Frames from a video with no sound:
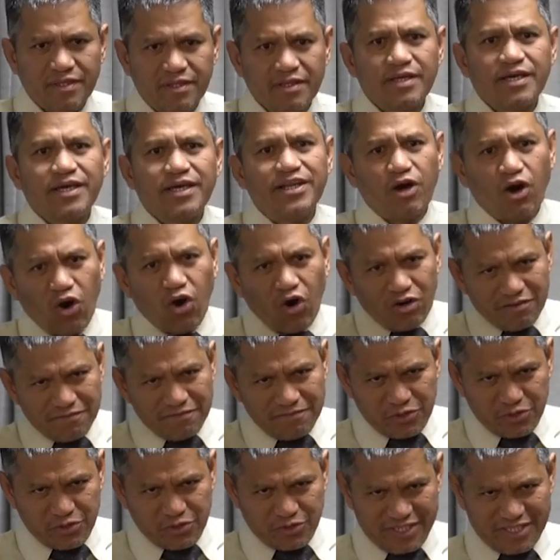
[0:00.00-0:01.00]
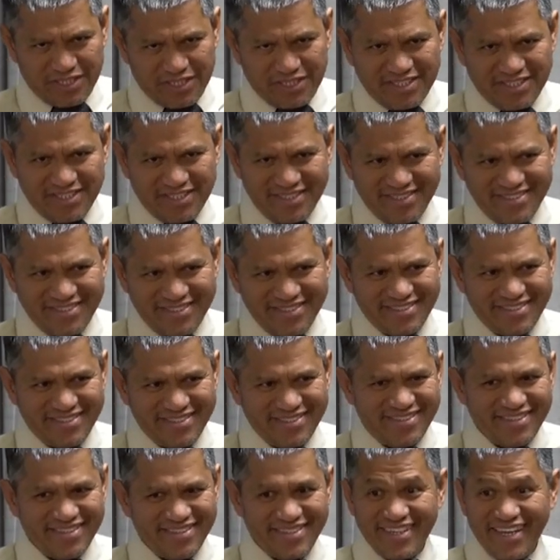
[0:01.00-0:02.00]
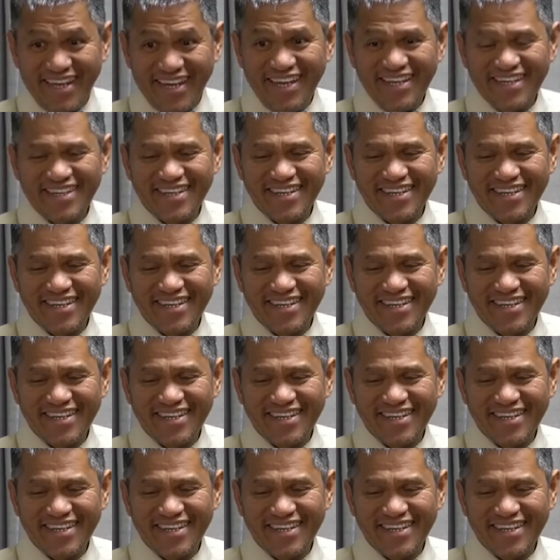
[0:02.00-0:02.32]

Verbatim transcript: The olive trees. Yeah?